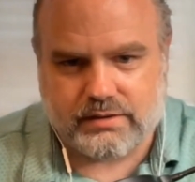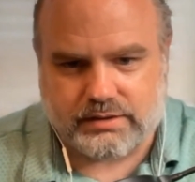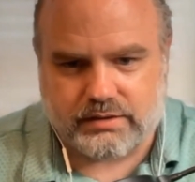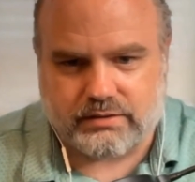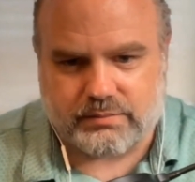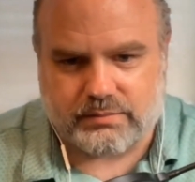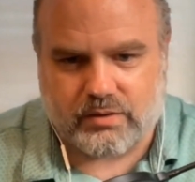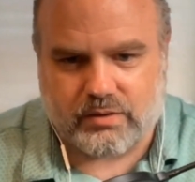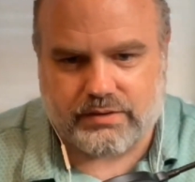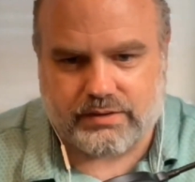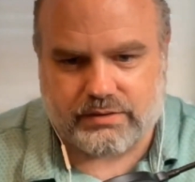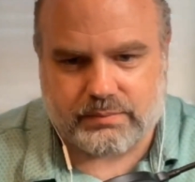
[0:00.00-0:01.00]
yielding
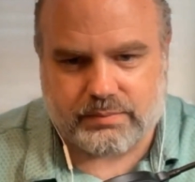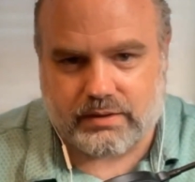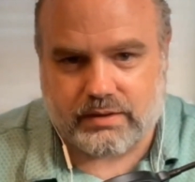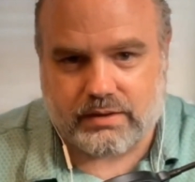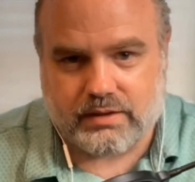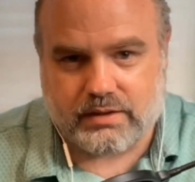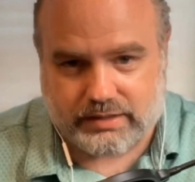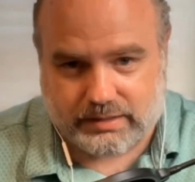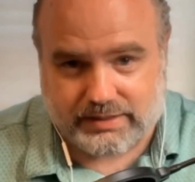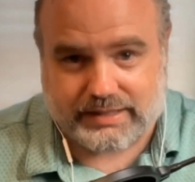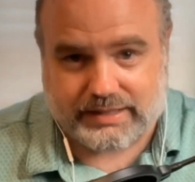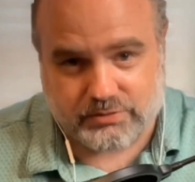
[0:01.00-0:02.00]
more than 3.
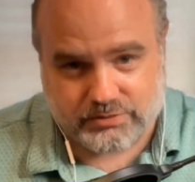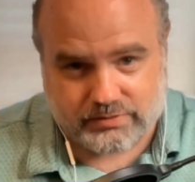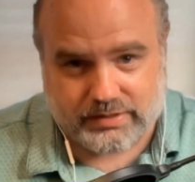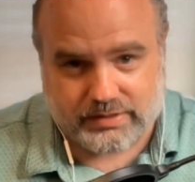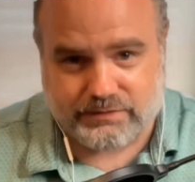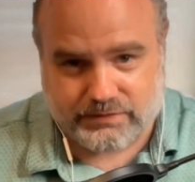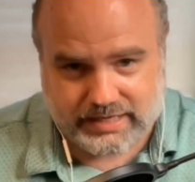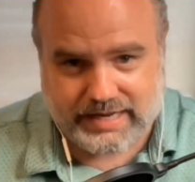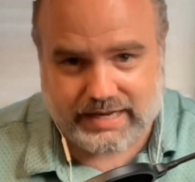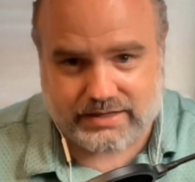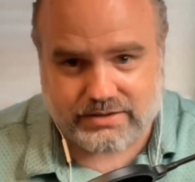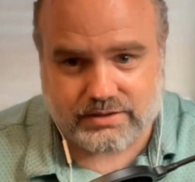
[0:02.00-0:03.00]
Okay, but again, we're doing after
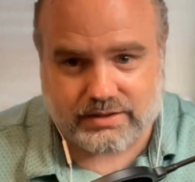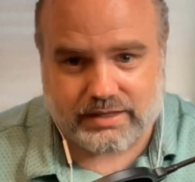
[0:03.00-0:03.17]
tax.